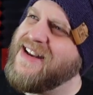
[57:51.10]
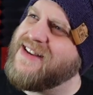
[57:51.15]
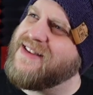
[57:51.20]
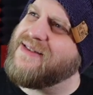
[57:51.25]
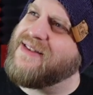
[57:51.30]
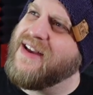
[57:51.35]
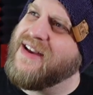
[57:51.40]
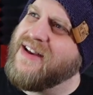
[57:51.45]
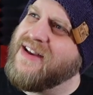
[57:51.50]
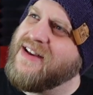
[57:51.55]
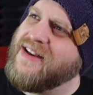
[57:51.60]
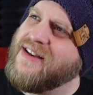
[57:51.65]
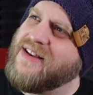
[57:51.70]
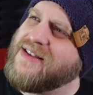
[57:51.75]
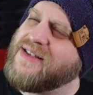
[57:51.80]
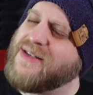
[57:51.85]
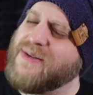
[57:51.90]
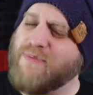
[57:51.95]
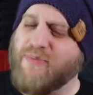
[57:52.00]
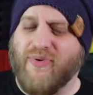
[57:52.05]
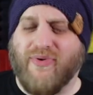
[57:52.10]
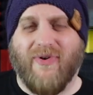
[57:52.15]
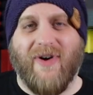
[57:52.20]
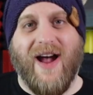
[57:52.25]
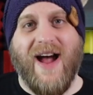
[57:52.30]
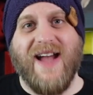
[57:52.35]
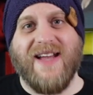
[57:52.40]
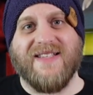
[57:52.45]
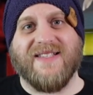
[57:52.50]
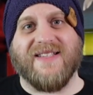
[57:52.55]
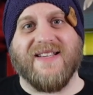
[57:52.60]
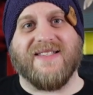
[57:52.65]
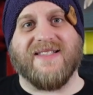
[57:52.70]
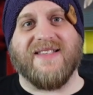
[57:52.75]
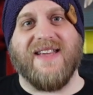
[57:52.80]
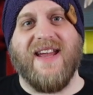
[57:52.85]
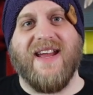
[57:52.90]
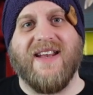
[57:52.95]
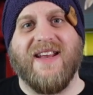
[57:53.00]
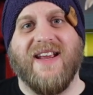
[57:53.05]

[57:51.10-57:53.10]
of surprised to see it